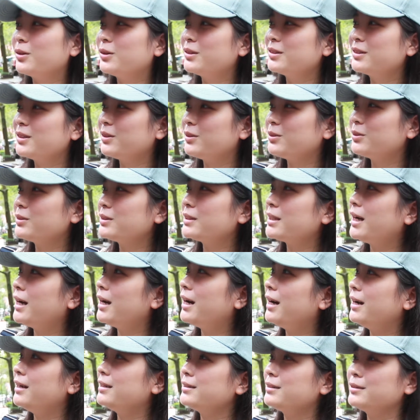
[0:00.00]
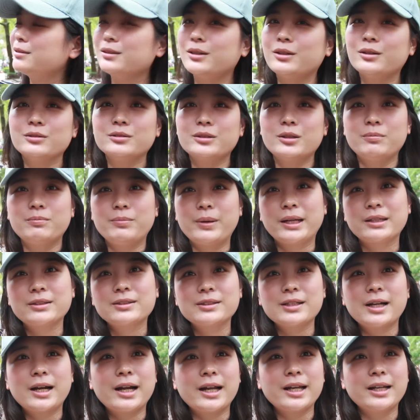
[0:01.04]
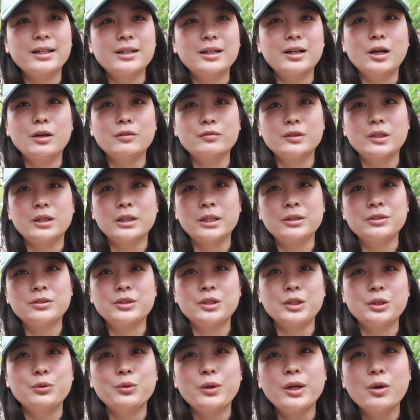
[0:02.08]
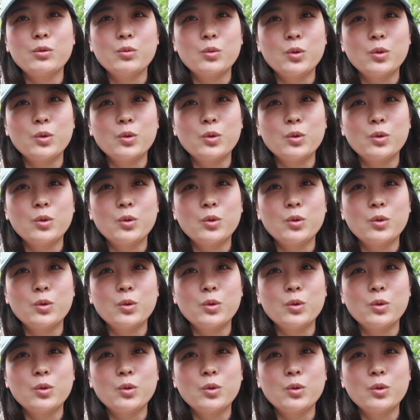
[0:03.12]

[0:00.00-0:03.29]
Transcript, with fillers: all those, uh, you know, the backside of the exterior